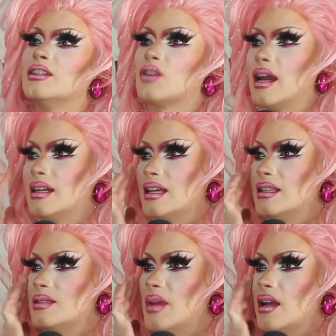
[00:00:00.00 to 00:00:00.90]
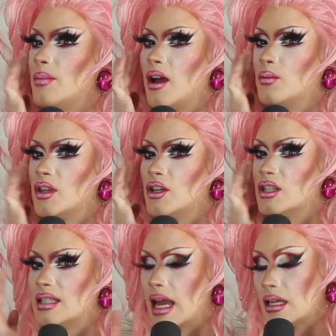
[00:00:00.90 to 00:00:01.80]
trying to get this makeup on where they're
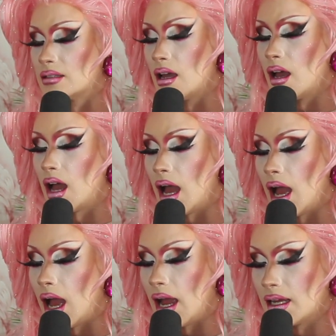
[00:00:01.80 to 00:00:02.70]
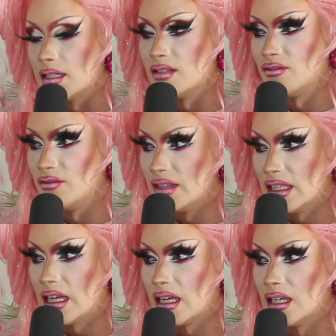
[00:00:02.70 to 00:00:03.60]
just like, I had to
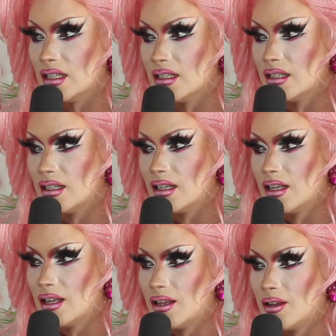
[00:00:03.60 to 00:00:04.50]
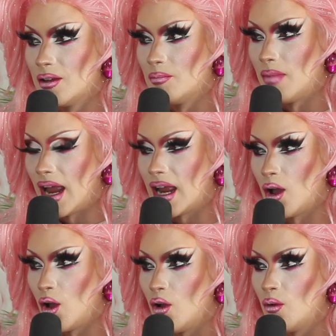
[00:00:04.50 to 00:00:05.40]
flee my
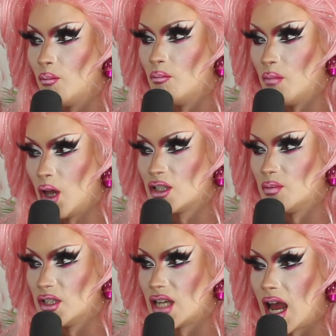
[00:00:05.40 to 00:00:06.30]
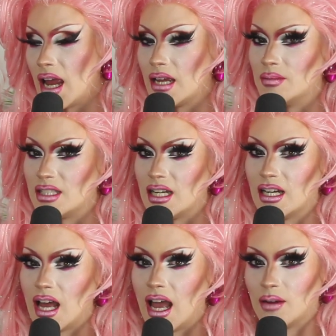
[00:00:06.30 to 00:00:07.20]
home multiple times,
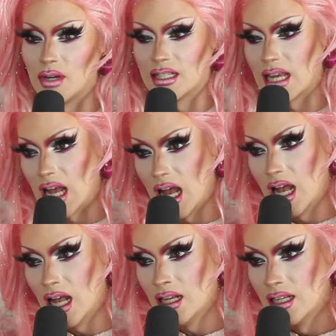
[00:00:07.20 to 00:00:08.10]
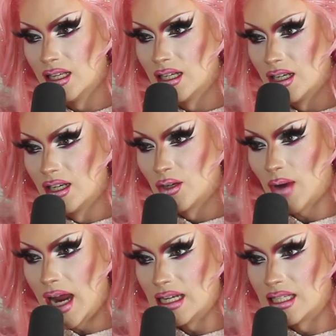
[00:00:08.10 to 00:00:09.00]
And Rita's like,
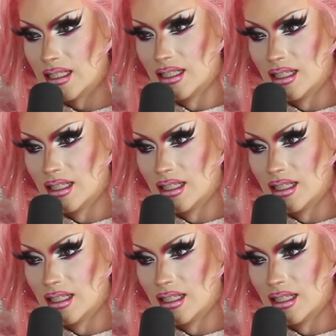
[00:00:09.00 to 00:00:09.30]
great.